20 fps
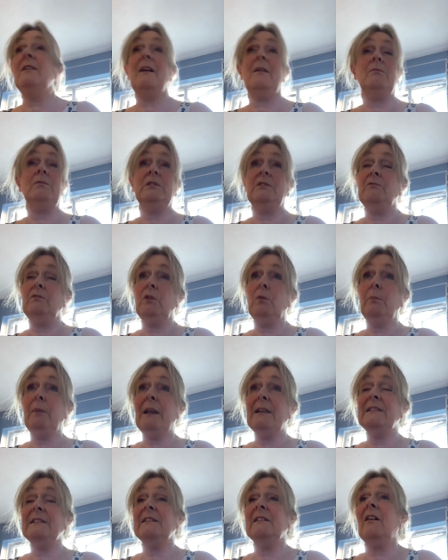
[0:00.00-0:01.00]
that was a real
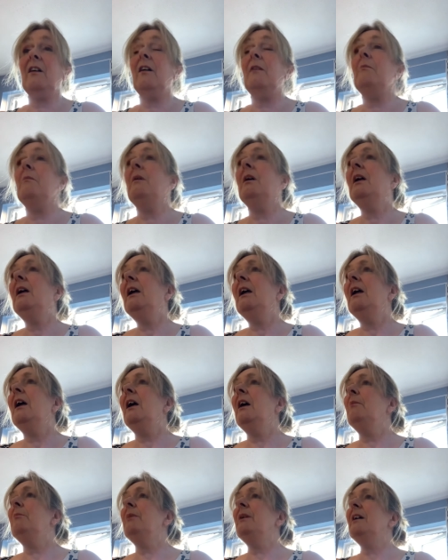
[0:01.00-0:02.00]
blessed time.
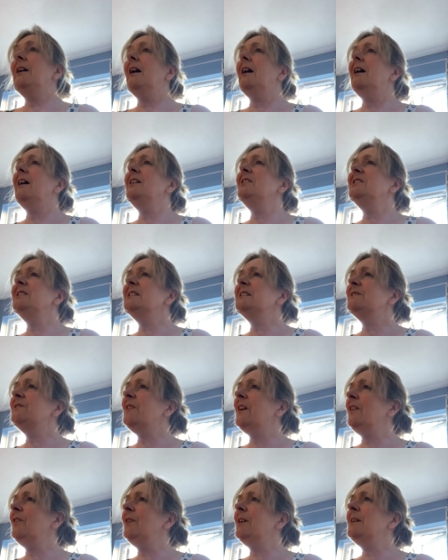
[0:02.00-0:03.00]
But I just
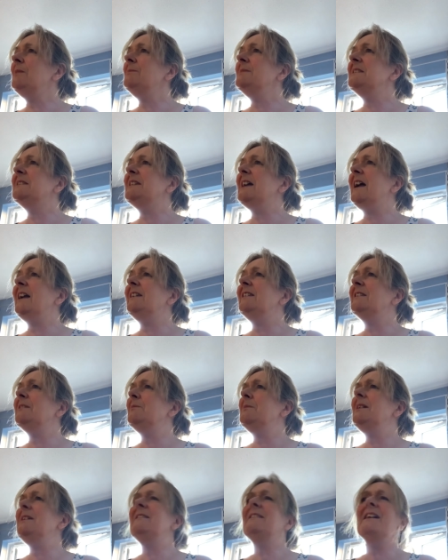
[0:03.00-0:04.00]
felt him saying to
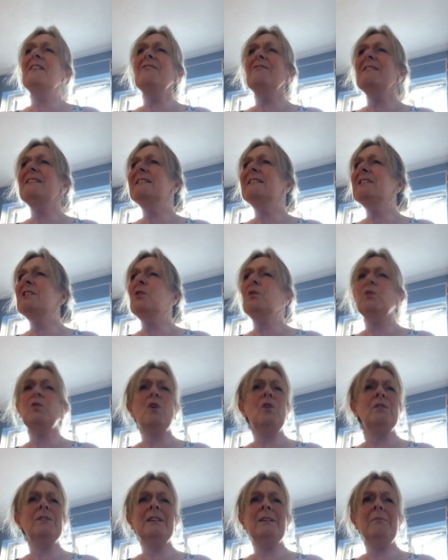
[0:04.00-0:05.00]
me, there is no
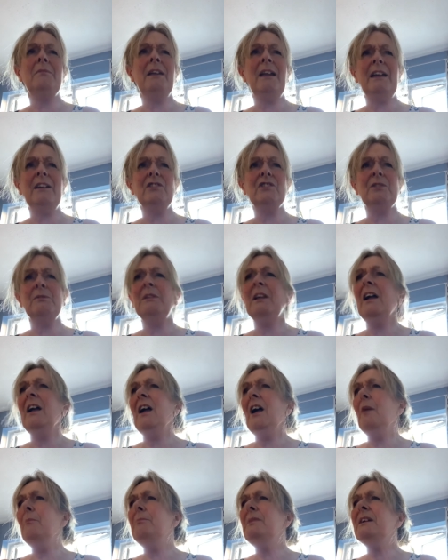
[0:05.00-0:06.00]
condemnation
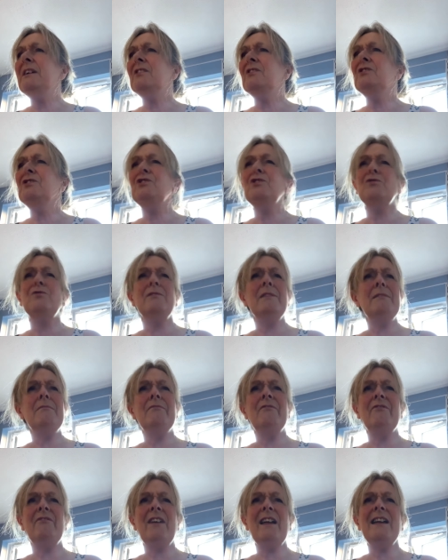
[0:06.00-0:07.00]
because you're in
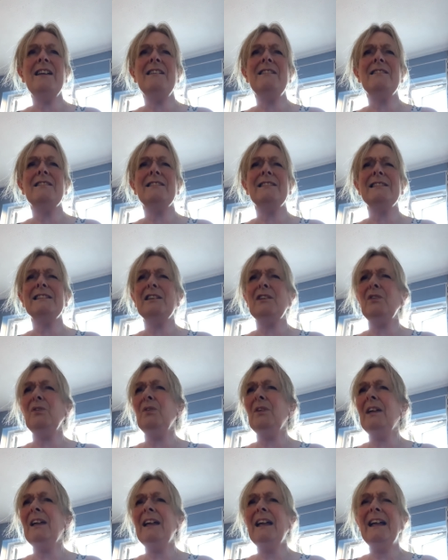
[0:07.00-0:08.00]
faith. So
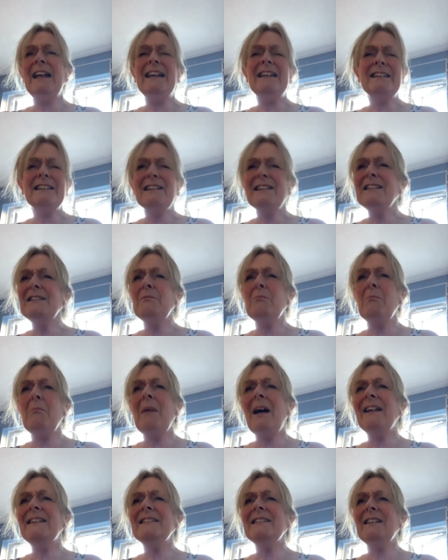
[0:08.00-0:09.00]
it doesn't
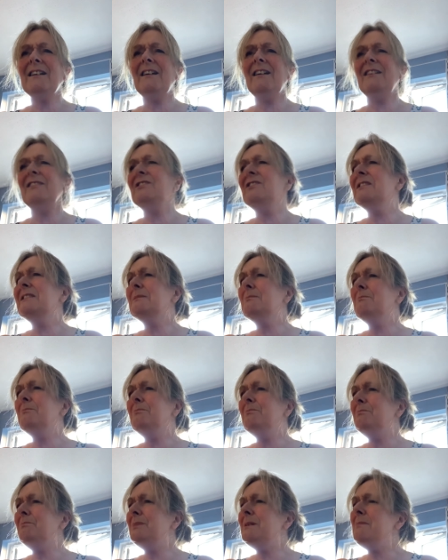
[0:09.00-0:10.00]
matter. Just
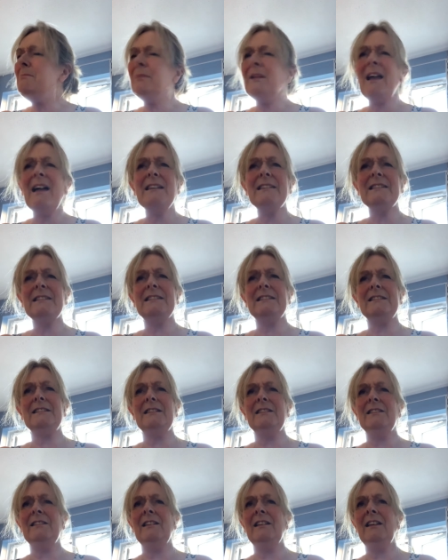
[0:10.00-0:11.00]
be blessed.
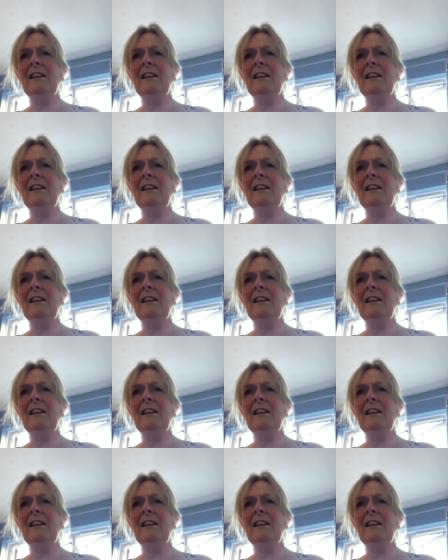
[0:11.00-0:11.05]
And,